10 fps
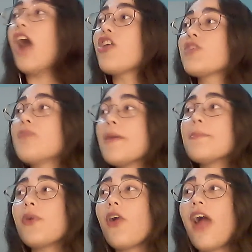I
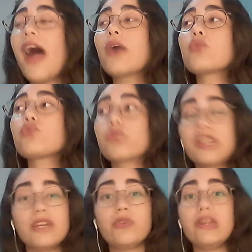remember how I
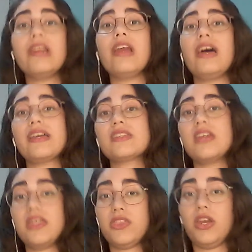really really liked
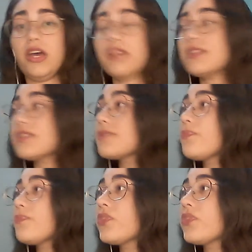Hit the Lights,